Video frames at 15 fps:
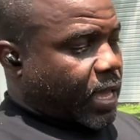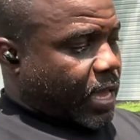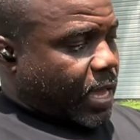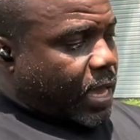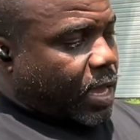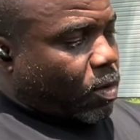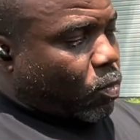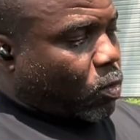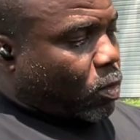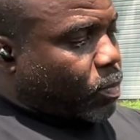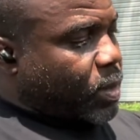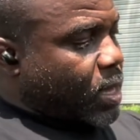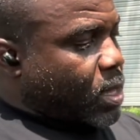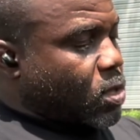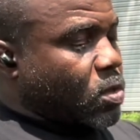it will
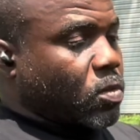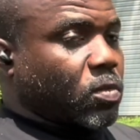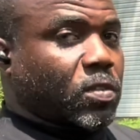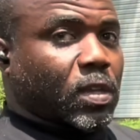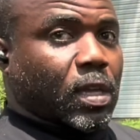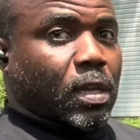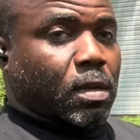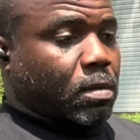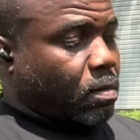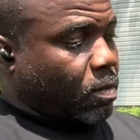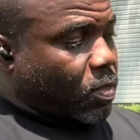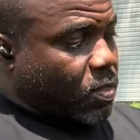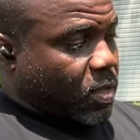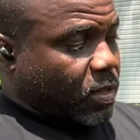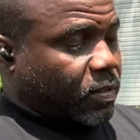be using
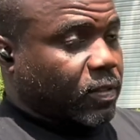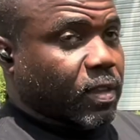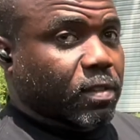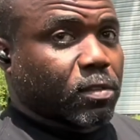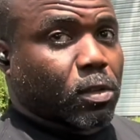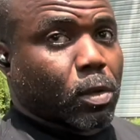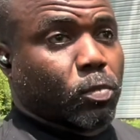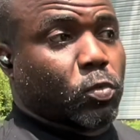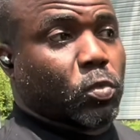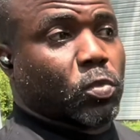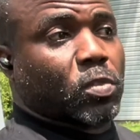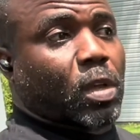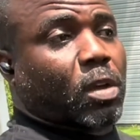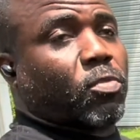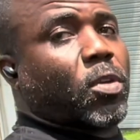this system to
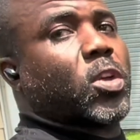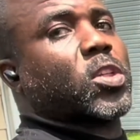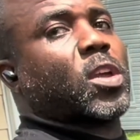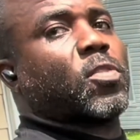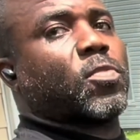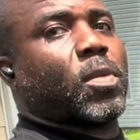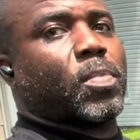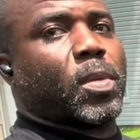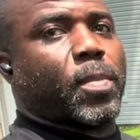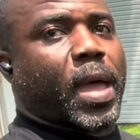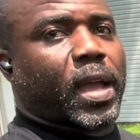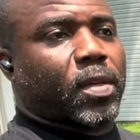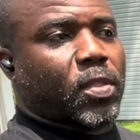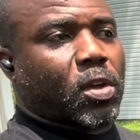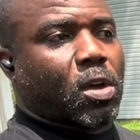suck fresh air from the back
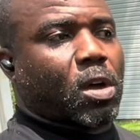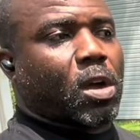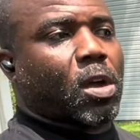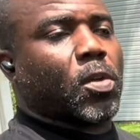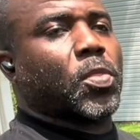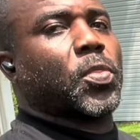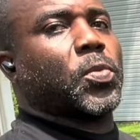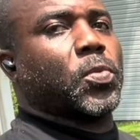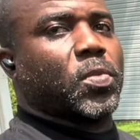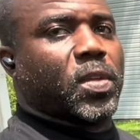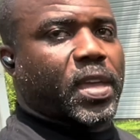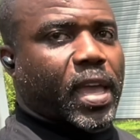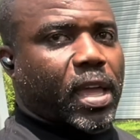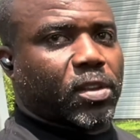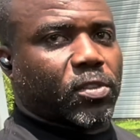of the car through the
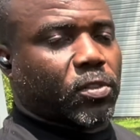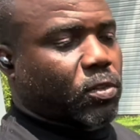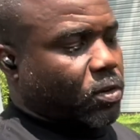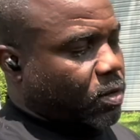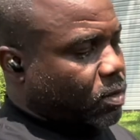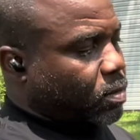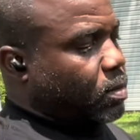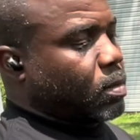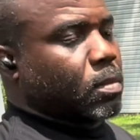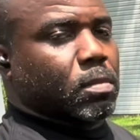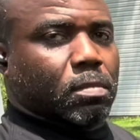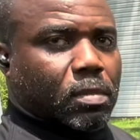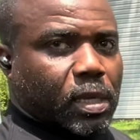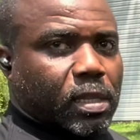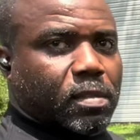canister
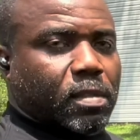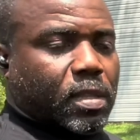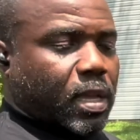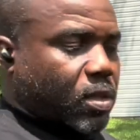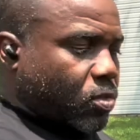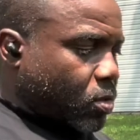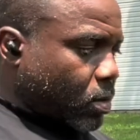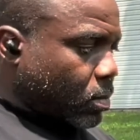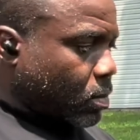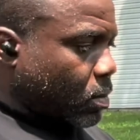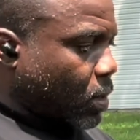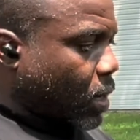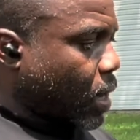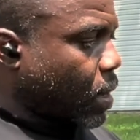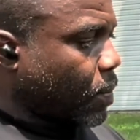into the engine.
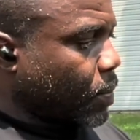Okay.